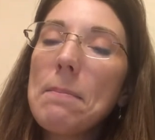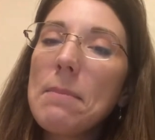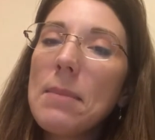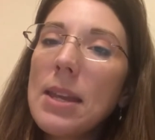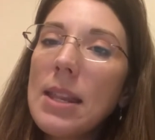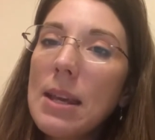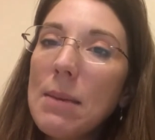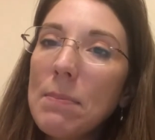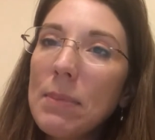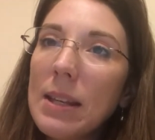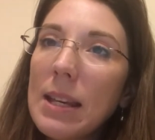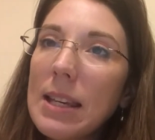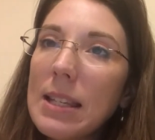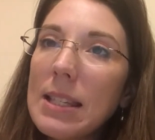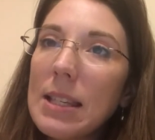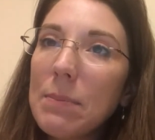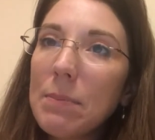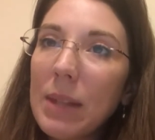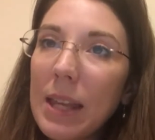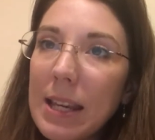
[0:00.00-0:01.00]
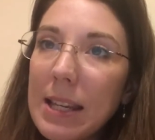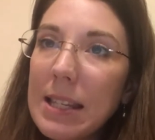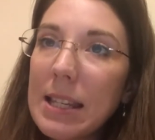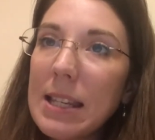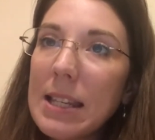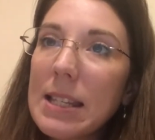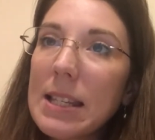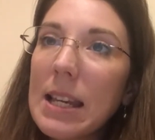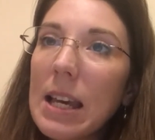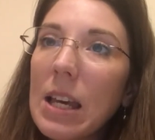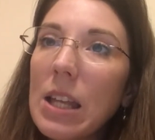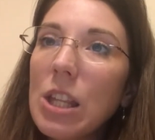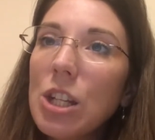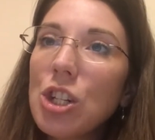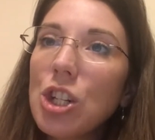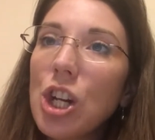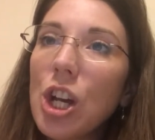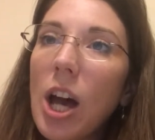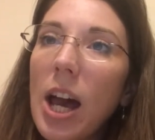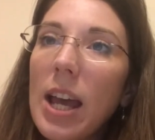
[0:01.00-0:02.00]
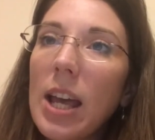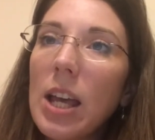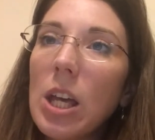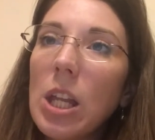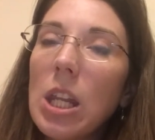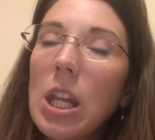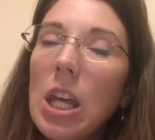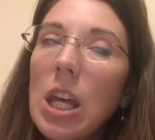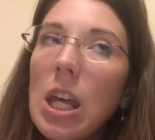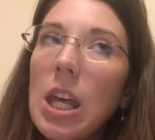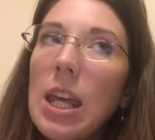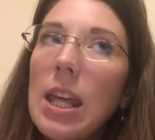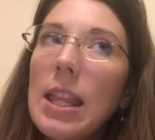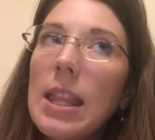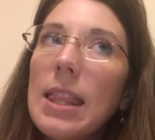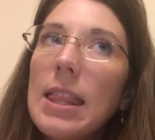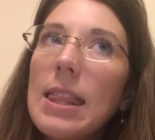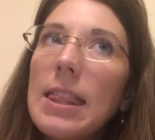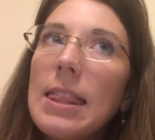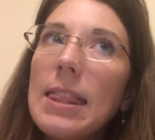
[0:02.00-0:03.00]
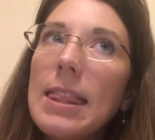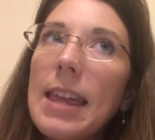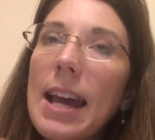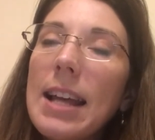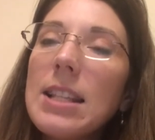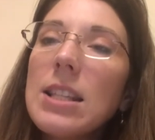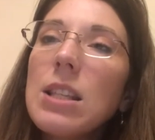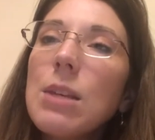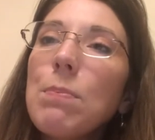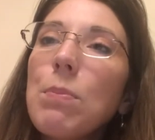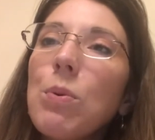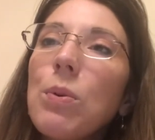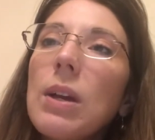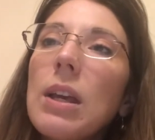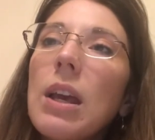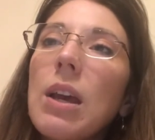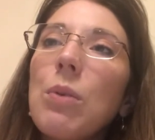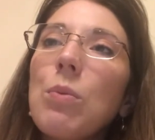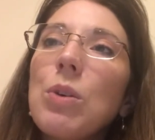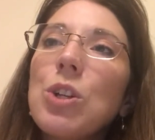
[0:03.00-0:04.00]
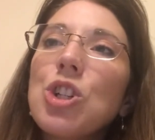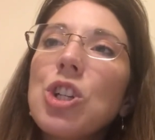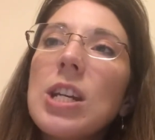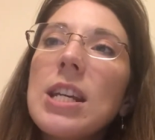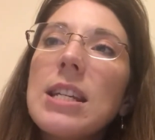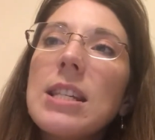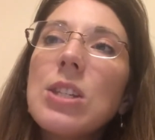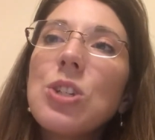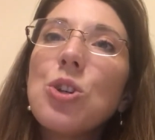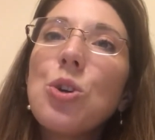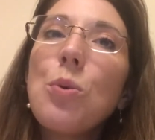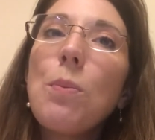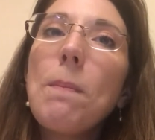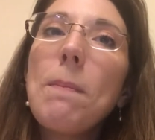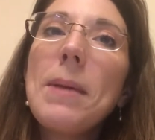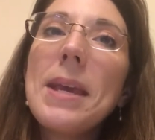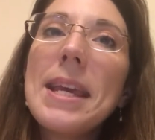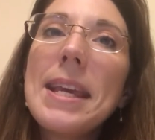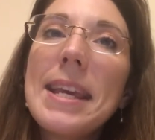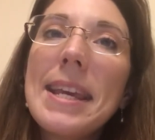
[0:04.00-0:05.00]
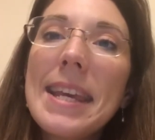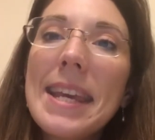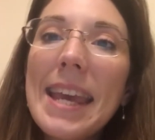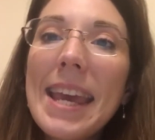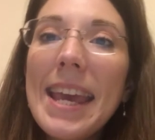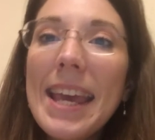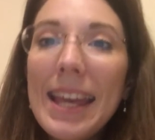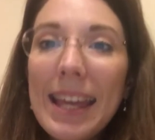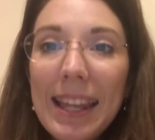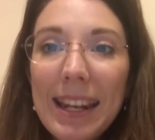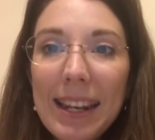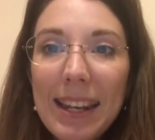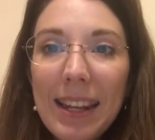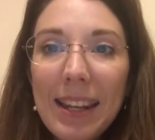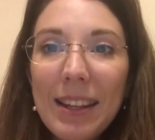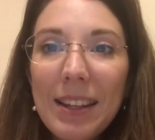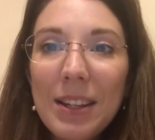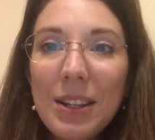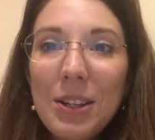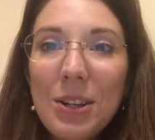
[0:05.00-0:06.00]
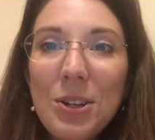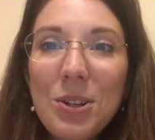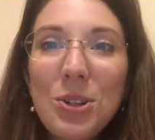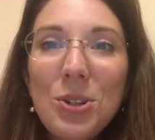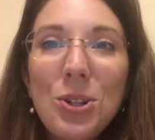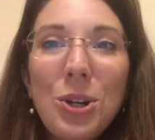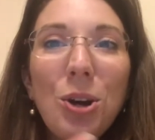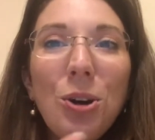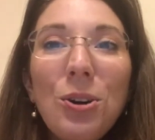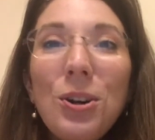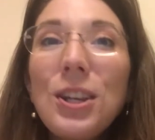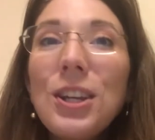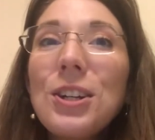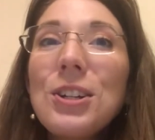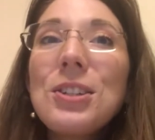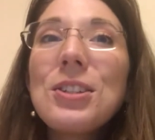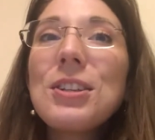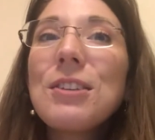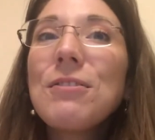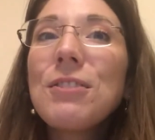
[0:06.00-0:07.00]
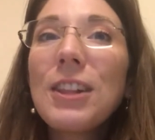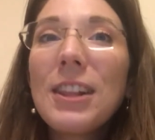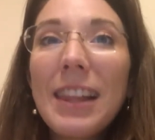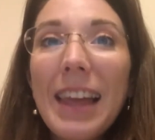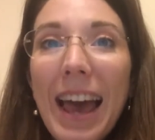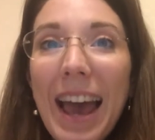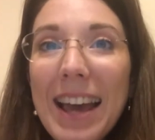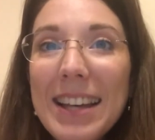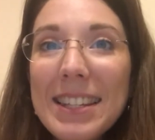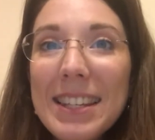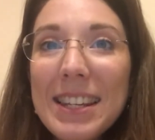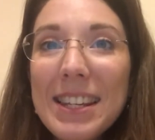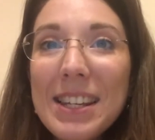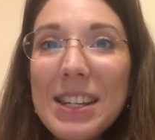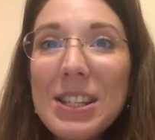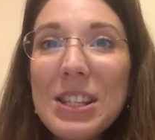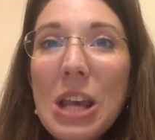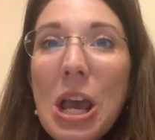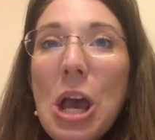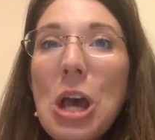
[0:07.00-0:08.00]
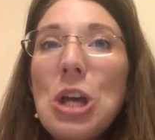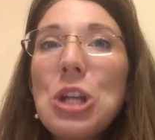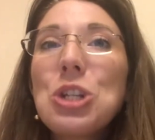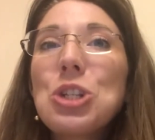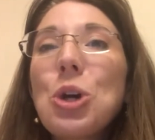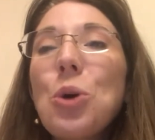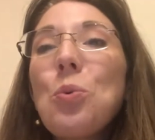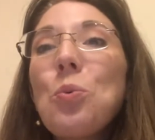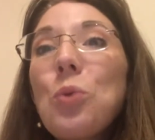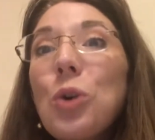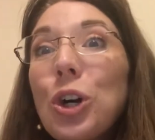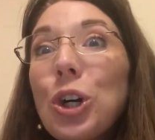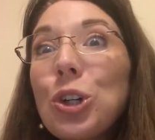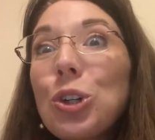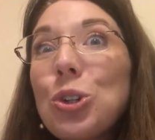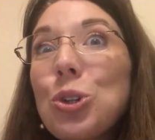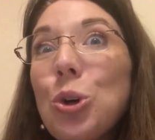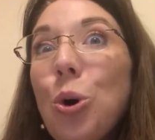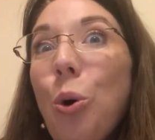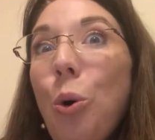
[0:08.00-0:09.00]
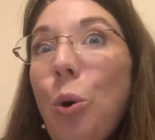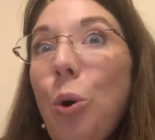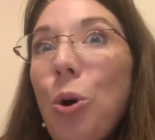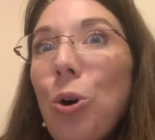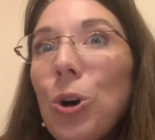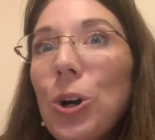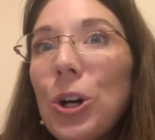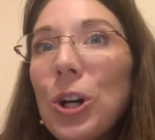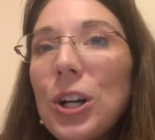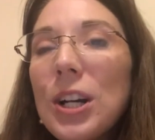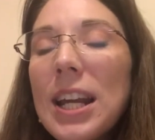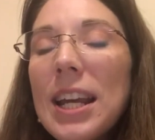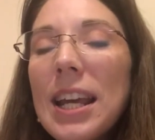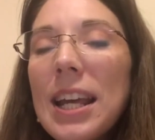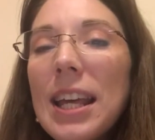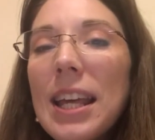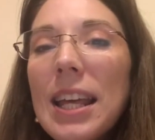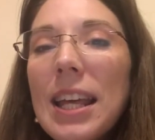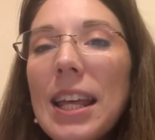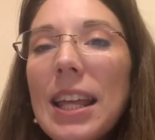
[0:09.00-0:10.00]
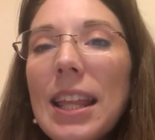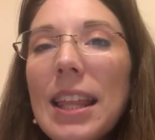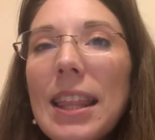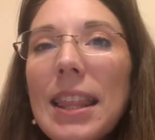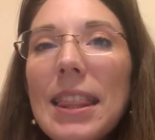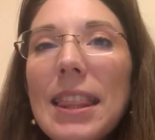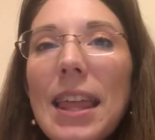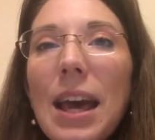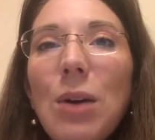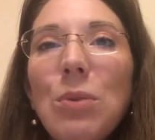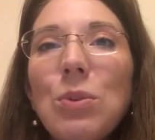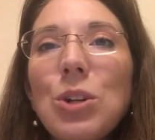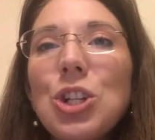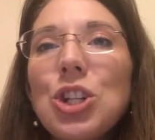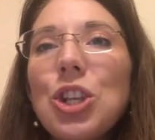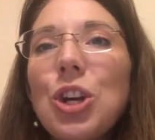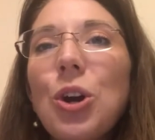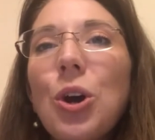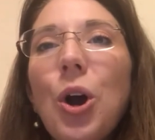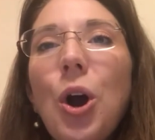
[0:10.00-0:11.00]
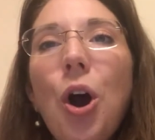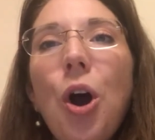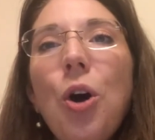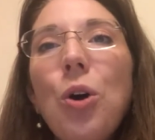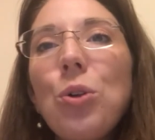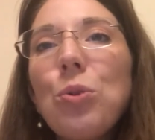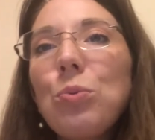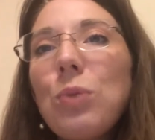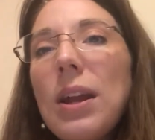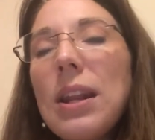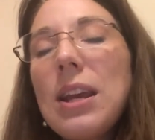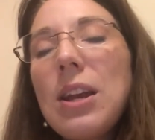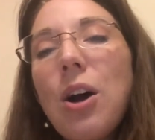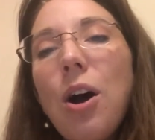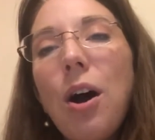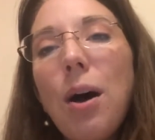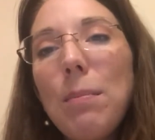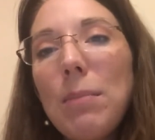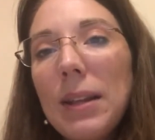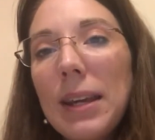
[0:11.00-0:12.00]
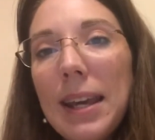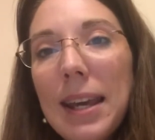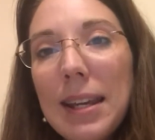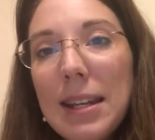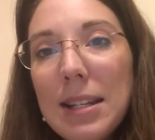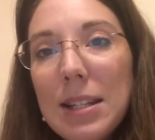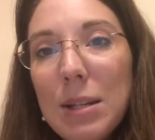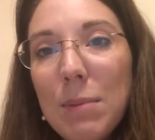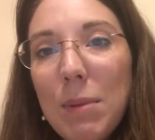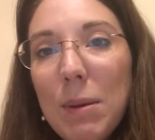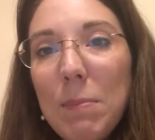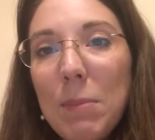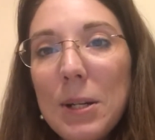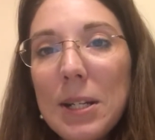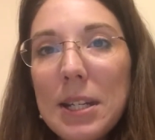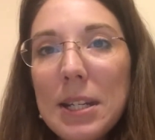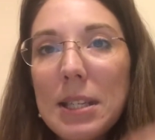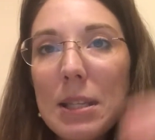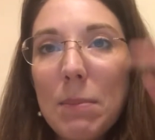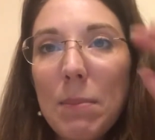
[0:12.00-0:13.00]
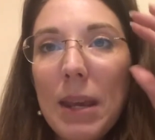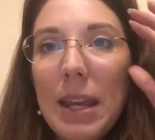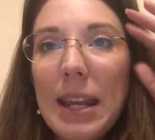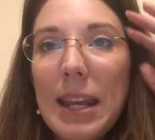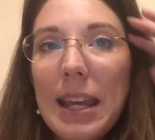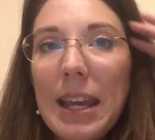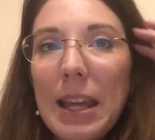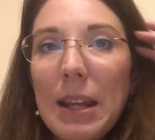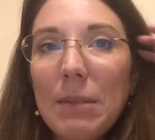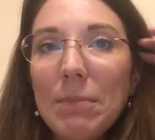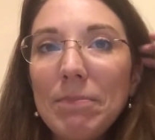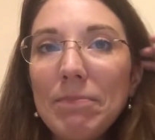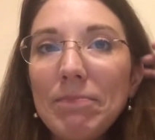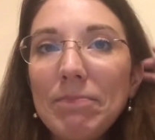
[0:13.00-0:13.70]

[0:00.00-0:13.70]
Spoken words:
many places tell the child that's the point at which he's to begin 2 years of classes to work toward that which they're already obligated to be participating in.